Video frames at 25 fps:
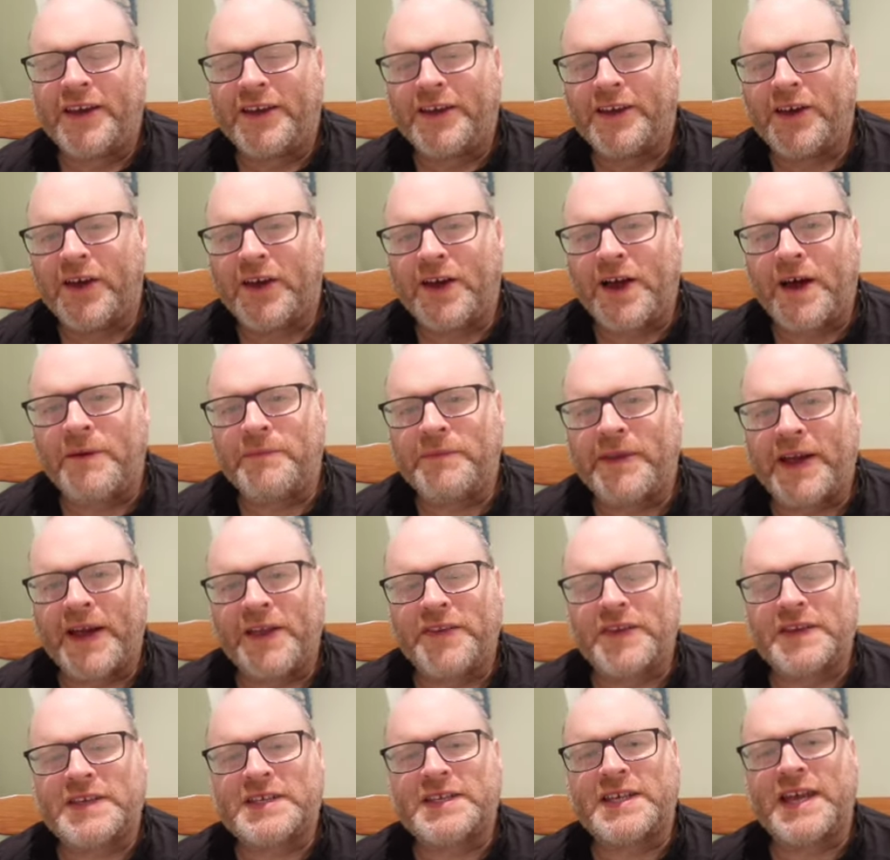you come
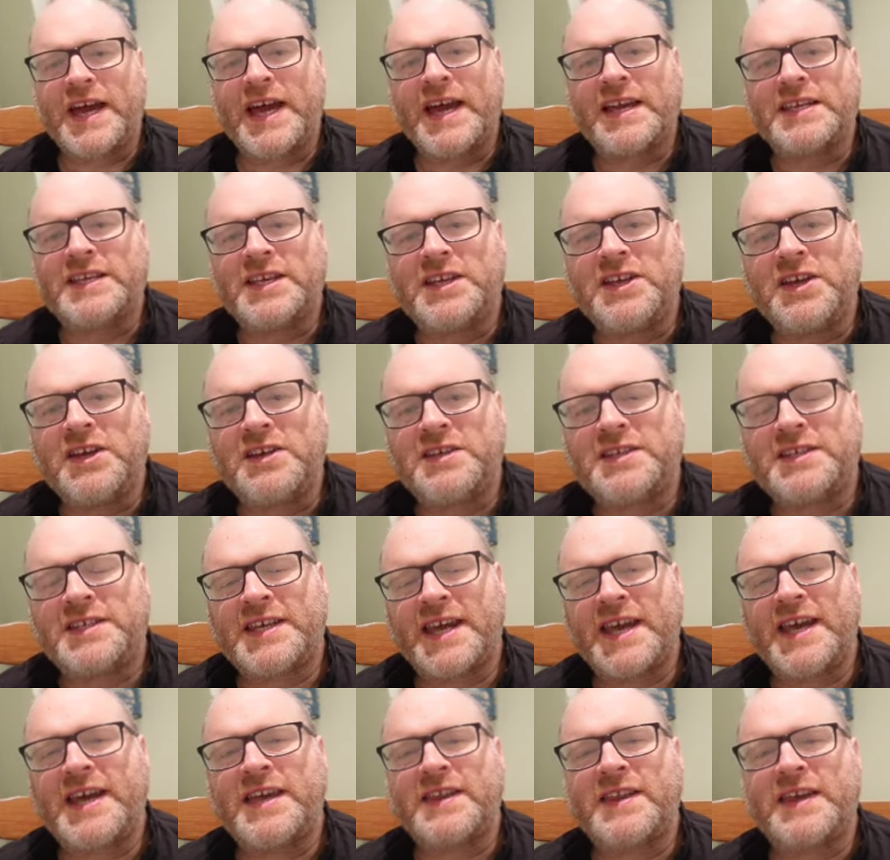down the stairs and you
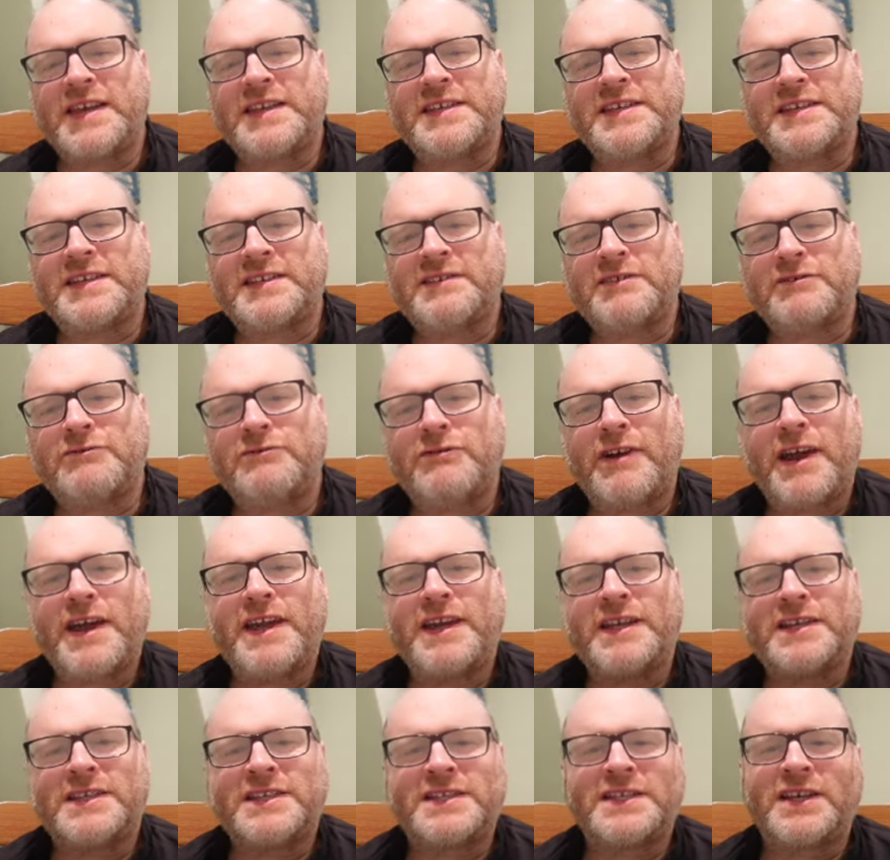see this
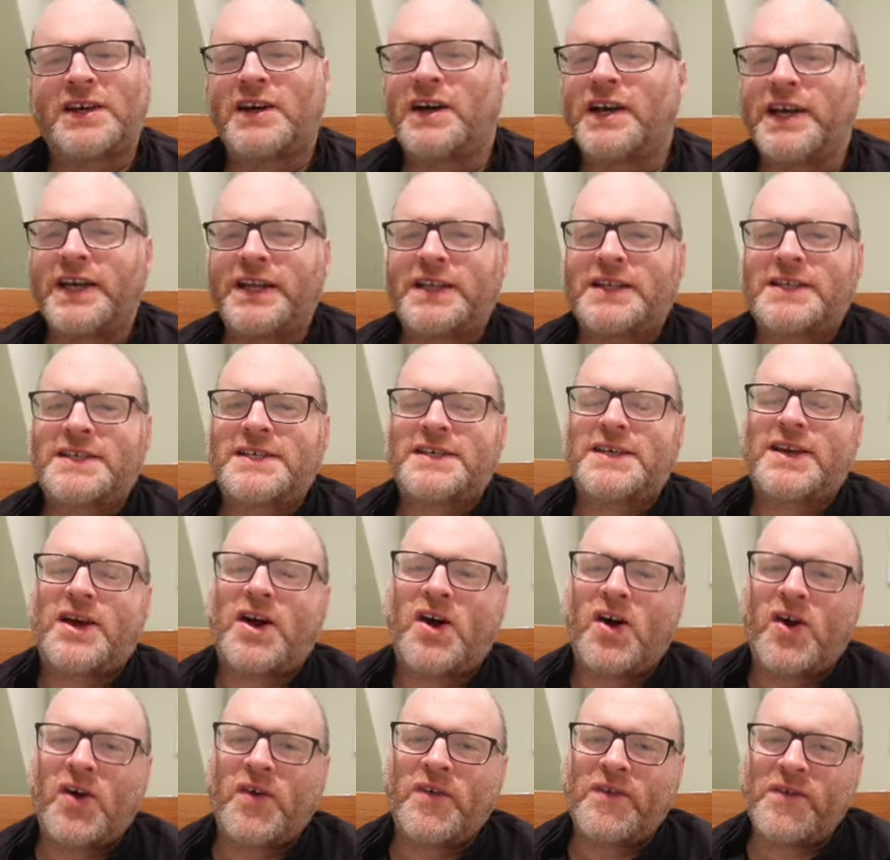great sight
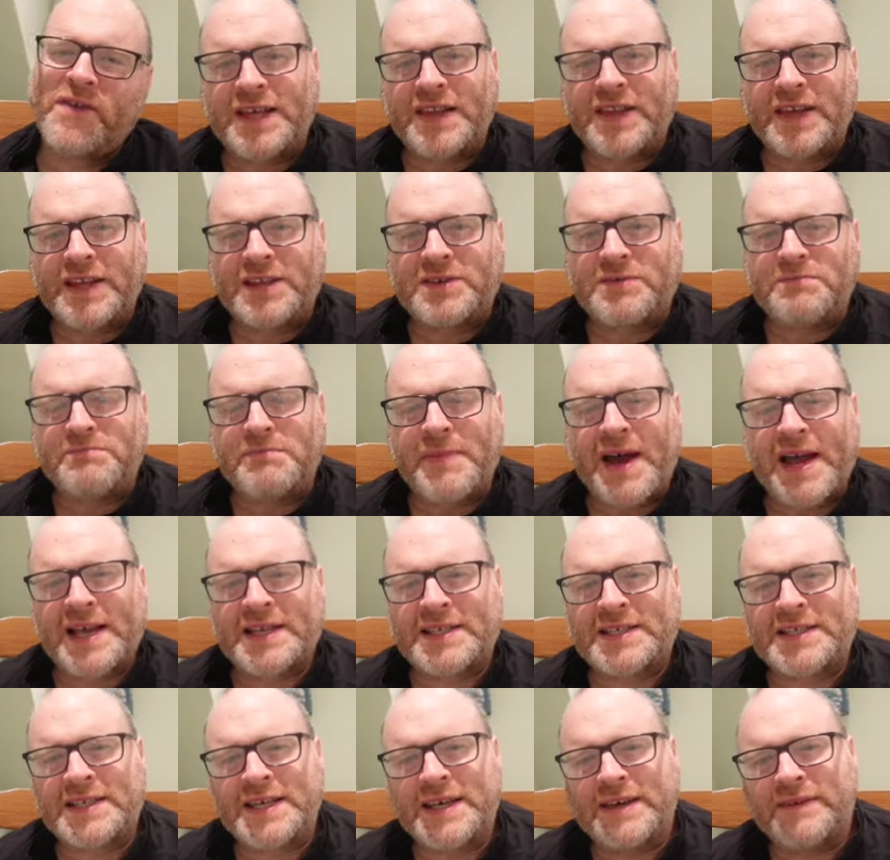of this
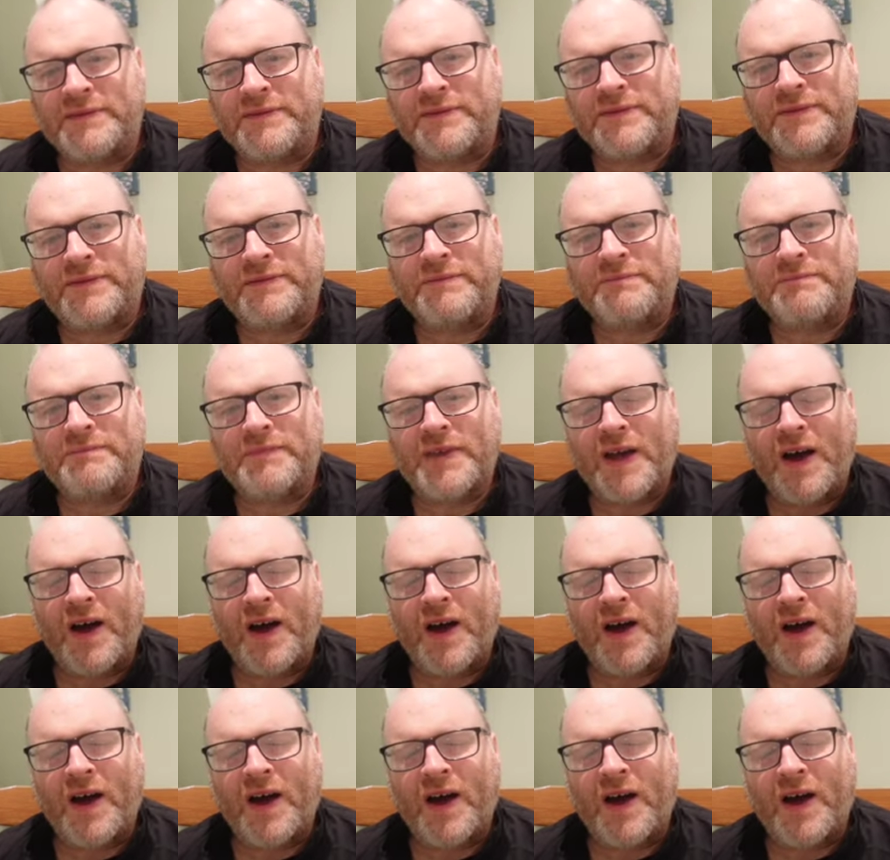massive